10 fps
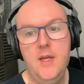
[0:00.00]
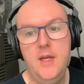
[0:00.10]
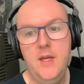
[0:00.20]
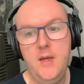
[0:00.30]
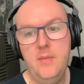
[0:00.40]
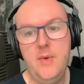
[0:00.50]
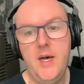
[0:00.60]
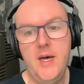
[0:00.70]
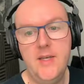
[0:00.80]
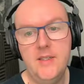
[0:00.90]

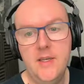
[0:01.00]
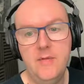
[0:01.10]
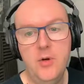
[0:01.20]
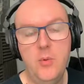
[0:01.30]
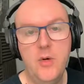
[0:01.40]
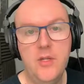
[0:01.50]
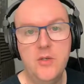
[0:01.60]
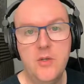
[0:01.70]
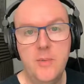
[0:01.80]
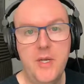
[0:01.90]
And I've got one
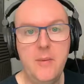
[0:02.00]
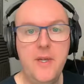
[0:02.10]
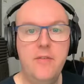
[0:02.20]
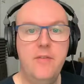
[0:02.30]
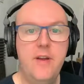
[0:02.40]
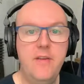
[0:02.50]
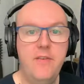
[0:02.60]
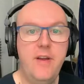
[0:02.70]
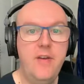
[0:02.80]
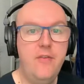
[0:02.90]
that's going to be coming out very,
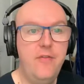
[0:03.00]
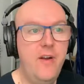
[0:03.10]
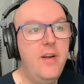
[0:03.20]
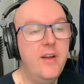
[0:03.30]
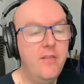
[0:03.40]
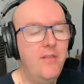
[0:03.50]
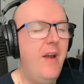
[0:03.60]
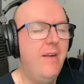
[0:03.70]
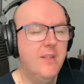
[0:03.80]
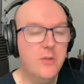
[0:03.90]
very, very,
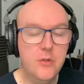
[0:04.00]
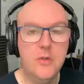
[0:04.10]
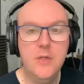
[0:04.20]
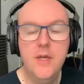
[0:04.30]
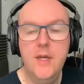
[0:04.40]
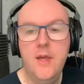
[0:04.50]
very soon